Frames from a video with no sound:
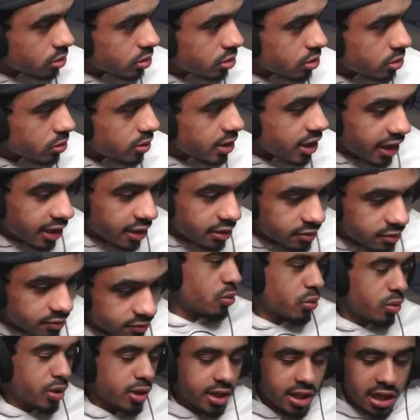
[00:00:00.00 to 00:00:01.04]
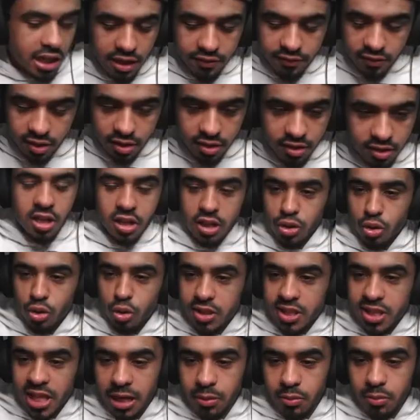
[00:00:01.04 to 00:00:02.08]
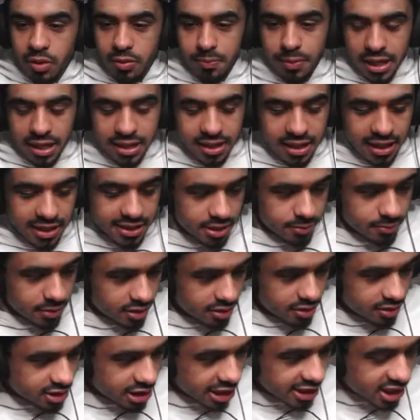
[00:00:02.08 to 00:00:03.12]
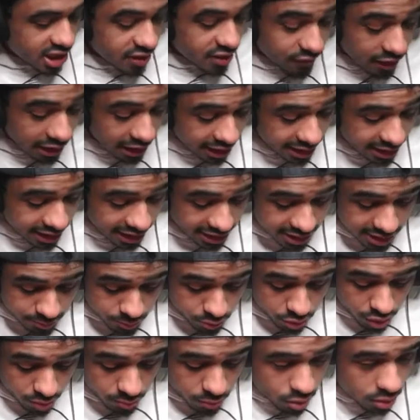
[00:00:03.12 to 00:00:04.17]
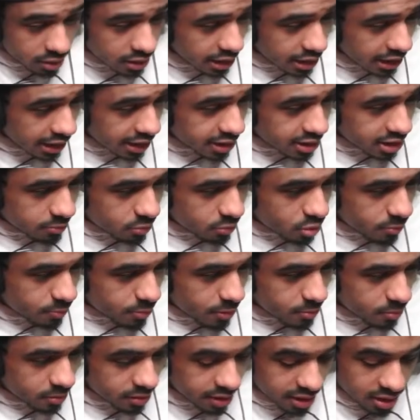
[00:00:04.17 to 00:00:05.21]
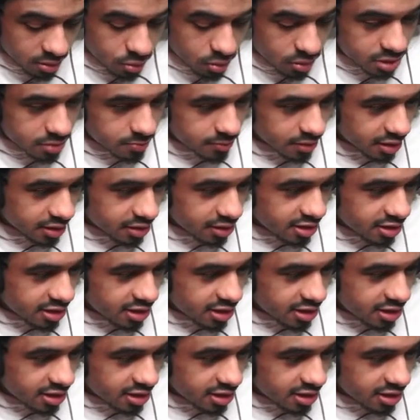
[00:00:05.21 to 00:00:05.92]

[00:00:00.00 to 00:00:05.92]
So yeah we're gonna have a, a good time with Black Asta, man. Just leave a like, guys. The more like, the more people gonna watch, man.